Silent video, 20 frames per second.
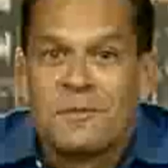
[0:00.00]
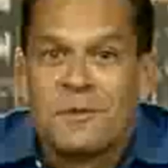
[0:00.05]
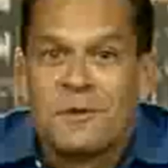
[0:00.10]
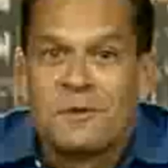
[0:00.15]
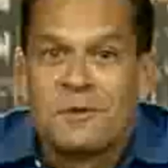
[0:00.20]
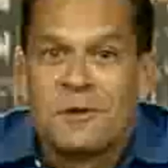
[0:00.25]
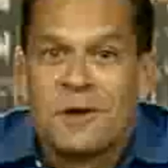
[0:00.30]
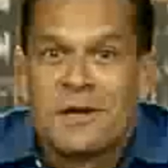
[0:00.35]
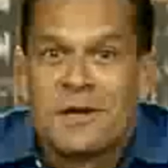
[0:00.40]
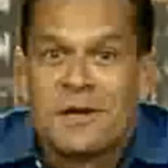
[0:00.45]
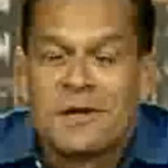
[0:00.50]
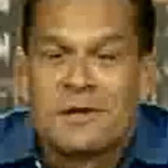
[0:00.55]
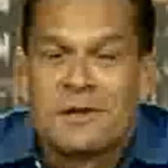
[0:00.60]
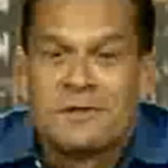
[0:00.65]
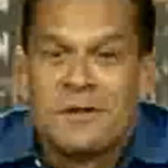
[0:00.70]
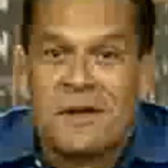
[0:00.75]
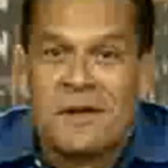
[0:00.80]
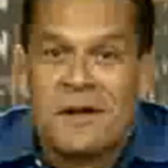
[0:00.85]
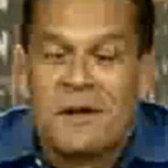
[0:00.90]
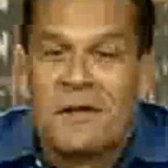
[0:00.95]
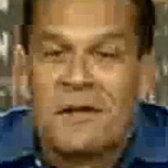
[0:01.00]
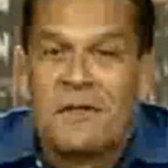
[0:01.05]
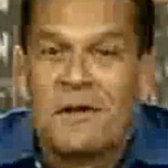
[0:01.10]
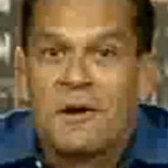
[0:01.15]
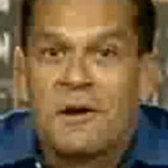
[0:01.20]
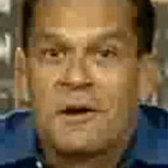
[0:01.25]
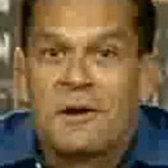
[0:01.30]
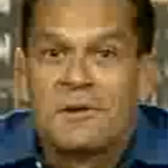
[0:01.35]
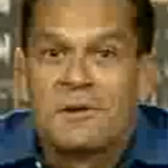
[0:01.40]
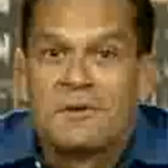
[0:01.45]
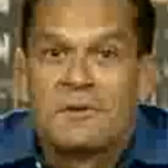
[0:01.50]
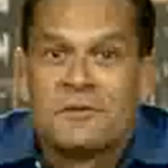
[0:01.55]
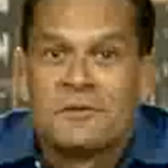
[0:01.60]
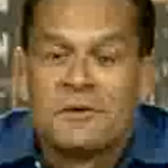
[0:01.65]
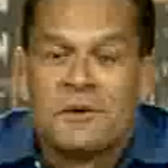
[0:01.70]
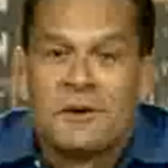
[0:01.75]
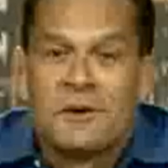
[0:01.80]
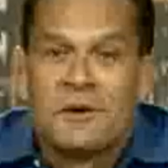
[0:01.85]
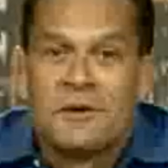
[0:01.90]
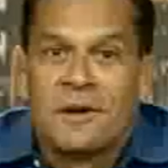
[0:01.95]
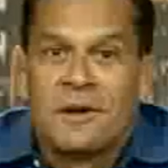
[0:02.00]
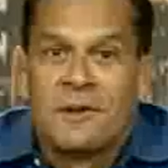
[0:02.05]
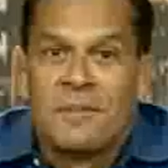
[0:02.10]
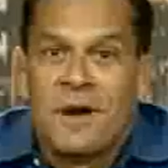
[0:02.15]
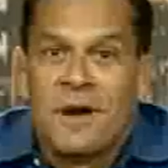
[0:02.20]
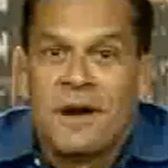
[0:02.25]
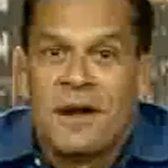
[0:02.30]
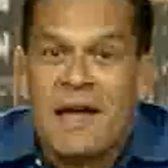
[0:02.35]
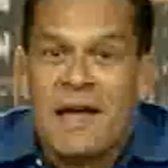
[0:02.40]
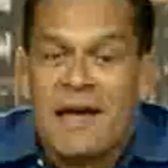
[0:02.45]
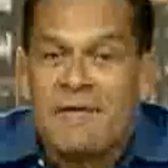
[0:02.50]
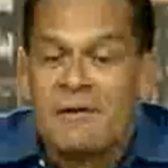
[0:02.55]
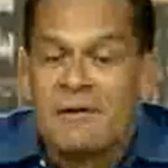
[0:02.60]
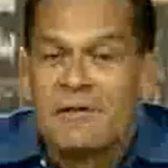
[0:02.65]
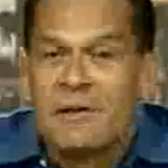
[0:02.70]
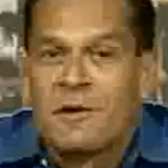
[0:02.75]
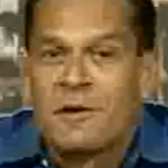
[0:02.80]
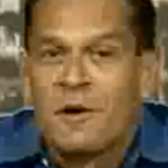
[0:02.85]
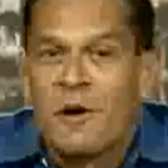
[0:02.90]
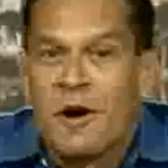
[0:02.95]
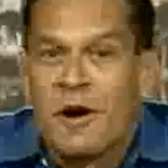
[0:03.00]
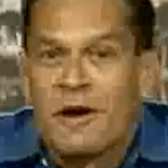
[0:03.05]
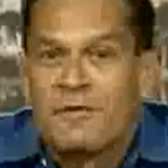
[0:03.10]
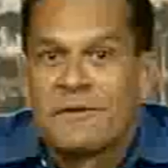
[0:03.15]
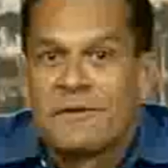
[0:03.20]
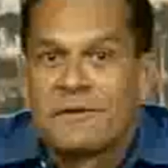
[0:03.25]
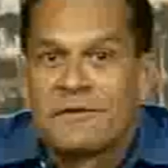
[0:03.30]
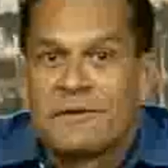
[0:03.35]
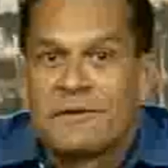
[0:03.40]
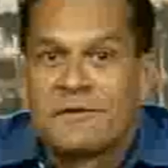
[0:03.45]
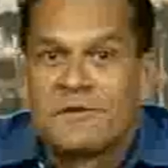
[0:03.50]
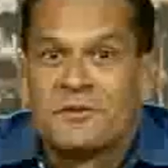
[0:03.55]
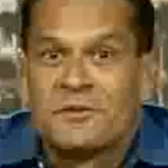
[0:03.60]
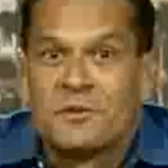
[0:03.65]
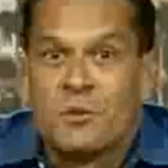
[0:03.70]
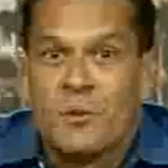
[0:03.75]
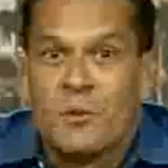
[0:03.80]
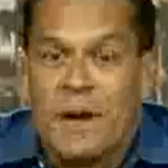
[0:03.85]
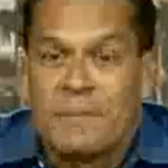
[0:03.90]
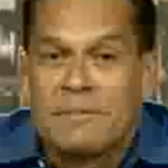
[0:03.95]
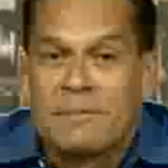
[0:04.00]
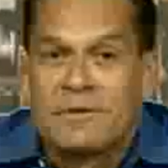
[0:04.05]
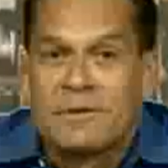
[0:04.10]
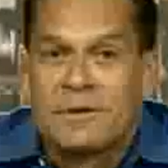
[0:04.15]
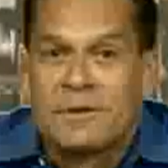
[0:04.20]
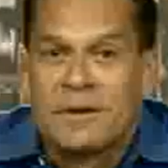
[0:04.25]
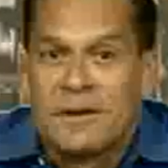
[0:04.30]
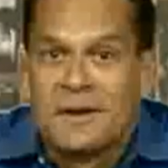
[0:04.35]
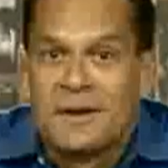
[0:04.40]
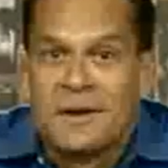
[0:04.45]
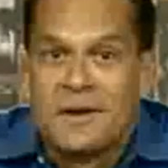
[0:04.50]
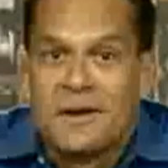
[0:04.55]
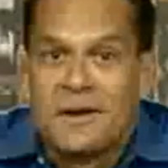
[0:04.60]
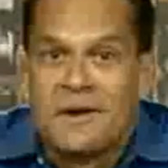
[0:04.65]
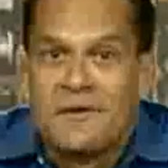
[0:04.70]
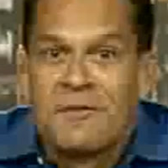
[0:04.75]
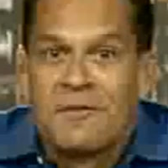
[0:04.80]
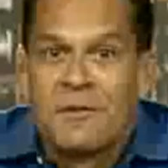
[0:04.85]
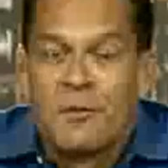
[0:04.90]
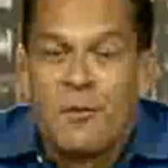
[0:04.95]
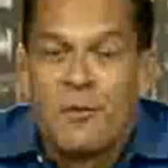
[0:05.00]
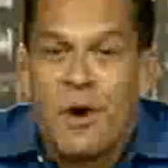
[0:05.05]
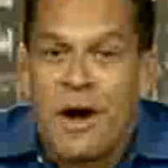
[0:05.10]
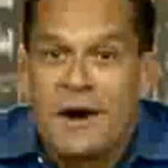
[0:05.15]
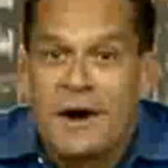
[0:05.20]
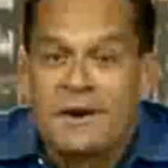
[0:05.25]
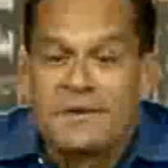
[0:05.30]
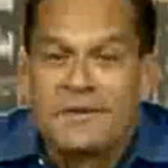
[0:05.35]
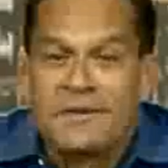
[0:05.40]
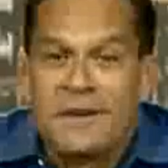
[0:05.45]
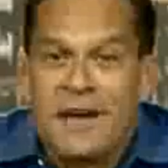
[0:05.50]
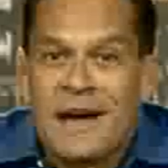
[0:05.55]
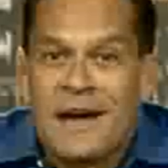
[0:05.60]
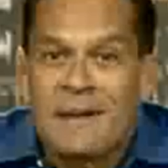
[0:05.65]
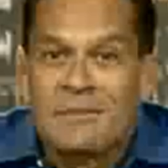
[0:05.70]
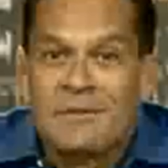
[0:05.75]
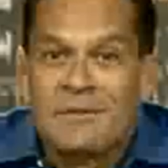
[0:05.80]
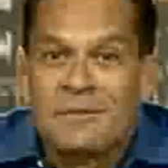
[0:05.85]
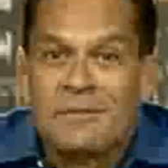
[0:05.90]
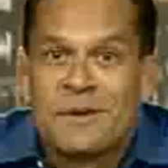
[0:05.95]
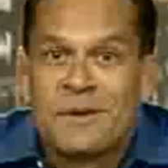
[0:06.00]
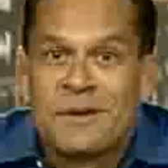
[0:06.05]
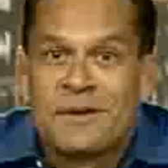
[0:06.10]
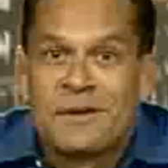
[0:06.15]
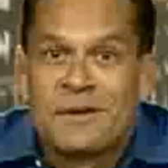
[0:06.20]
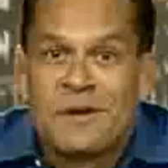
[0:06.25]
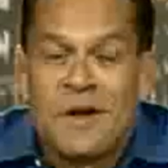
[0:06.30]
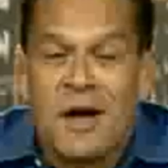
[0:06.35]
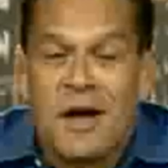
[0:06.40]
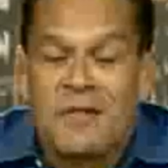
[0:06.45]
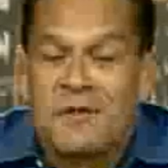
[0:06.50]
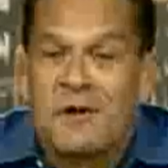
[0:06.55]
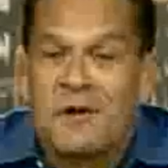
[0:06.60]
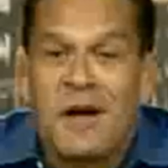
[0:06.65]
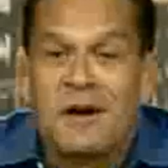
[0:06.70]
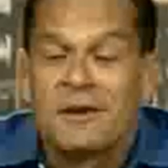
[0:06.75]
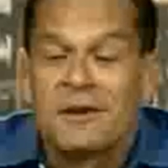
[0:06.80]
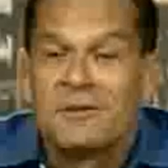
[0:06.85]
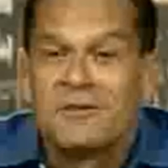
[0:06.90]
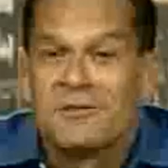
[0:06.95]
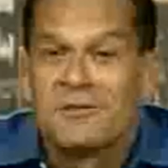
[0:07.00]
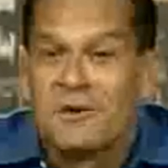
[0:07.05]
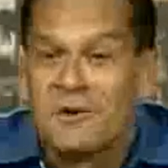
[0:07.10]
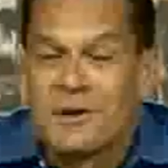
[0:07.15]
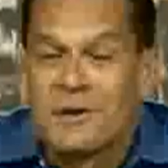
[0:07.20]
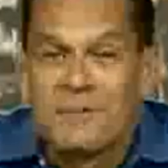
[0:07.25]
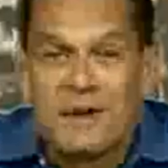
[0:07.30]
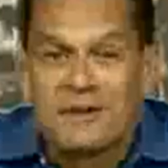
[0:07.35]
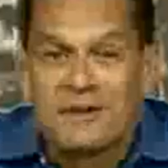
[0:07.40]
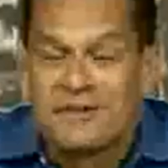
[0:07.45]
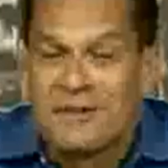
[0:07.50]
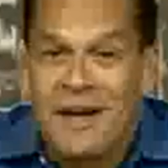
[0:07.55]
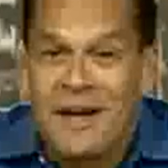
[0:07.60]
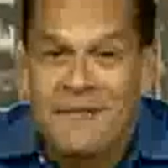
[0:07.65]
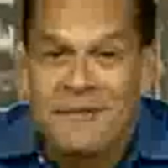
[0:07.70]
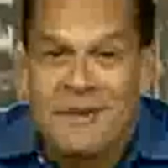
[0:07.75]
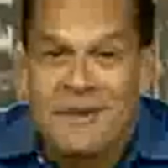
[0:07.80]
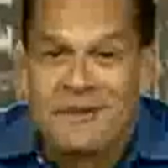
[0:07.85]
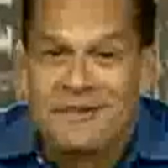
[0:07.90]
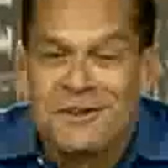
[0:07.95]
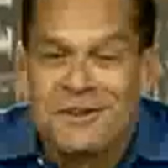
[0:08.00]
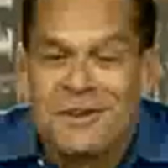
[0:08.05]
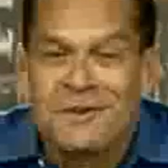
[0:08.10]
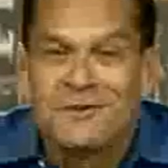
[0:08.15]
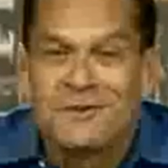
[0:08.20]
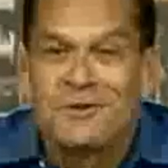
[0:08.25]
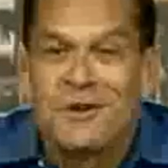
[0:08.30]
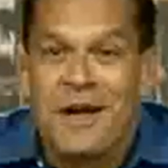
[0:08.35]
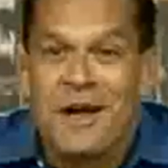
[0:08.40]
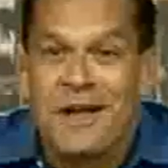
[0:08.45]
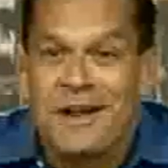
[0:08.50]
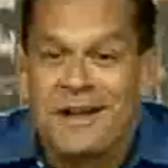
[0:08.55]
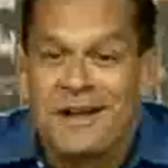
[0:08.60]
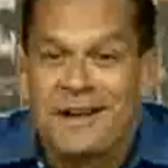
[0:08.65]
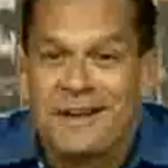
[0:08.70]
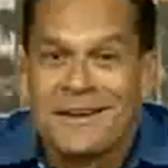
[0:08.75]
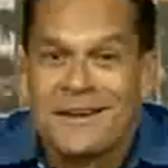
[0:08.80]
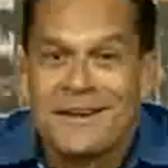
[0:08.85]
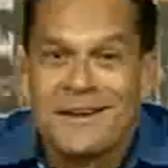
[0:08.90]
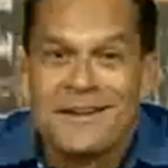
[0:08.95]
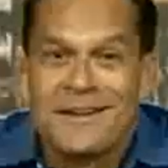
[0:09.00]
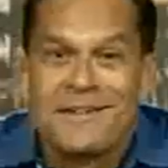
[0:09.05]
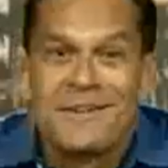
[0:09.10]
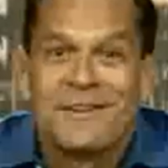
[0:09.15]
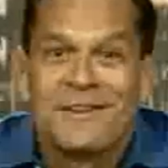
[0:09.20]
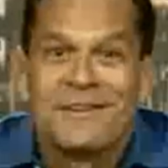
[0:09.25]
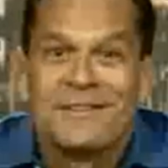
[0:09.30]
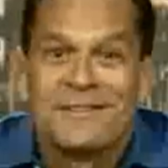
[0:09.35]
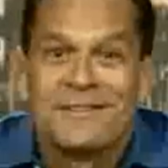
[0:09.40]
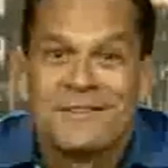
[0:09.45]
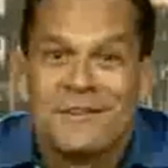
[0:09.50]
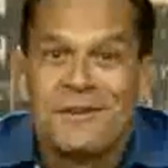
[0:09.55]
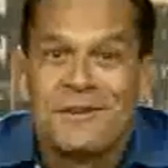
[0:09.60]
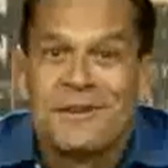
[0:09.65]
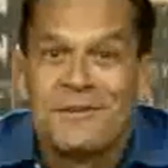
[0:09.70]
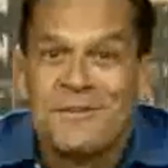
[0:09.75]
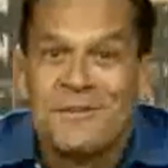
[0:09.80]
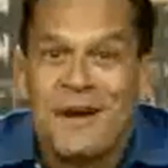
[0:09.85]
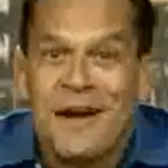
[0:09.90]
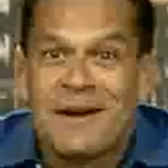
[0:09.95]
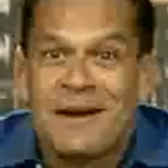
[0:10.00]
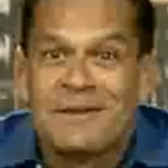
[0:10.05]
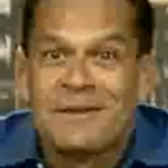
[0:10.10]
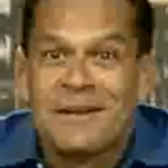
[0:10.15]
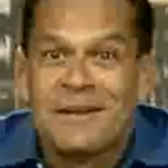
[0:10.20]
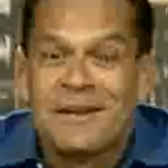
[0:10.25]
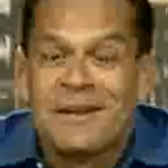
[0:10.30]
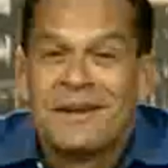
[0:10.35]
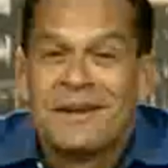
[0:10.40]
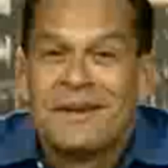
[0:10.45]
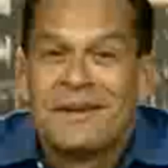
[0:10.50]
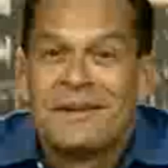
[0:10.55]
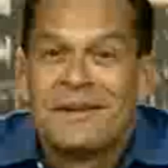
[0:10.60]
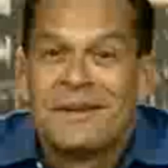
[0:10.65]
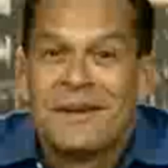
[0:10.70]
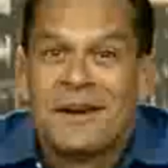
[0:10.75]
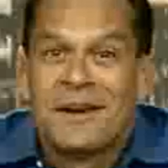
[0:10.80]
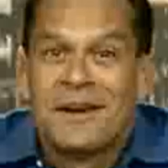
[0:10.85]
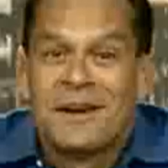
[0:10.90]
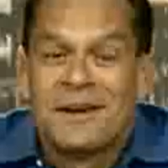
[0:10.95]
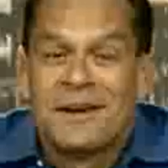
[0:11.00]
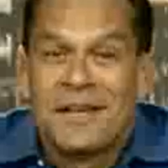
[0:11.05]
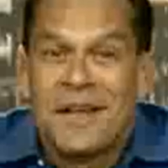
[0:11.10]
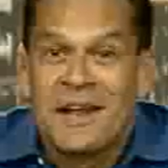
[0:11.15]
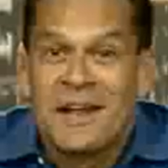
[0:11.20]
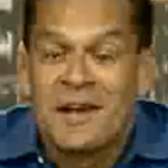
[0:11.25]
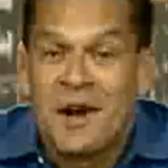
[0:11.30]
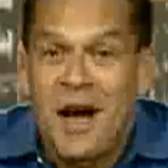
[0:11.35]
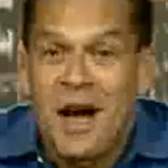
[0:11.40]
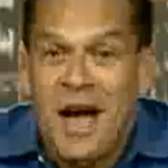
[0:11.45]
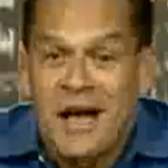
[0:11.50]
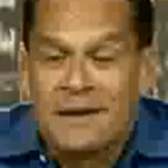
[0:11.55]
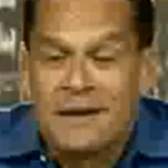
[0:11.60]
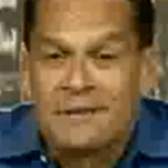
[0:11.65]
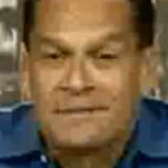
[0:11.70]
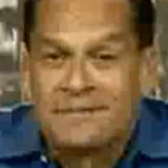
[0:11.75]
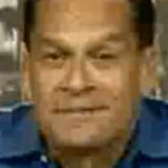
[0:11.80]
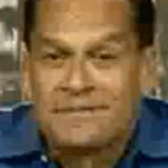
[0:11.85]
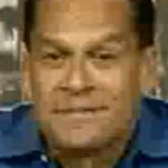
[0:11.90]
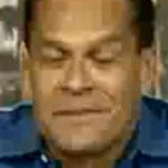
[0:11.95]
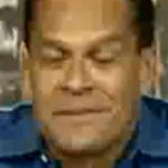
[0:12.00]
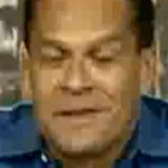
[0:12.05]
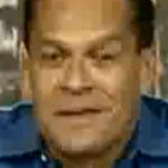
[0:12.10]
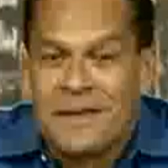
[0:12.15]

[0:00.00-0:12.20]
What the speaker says: fund community is they're concerned about having their offices swept for wiretaps. They're not concerned about stopping insider trading. They're concerned about getting caught.